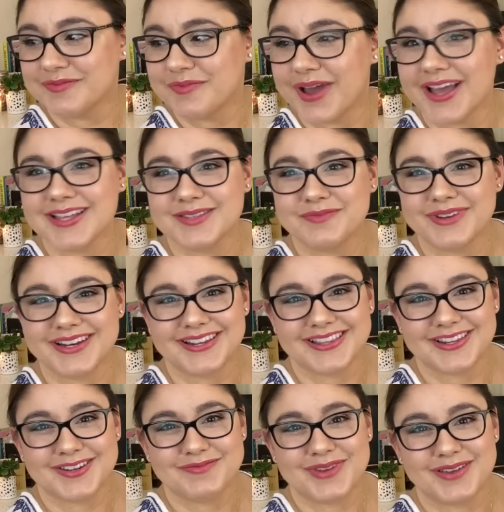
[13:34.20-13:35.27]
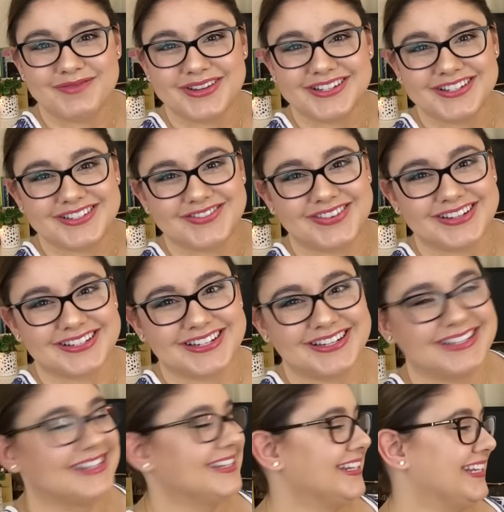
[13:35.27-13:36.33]
My husband and little baby just walked
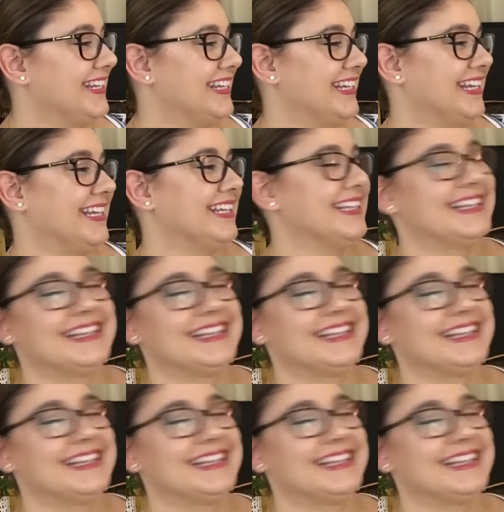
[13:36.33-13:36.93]
in.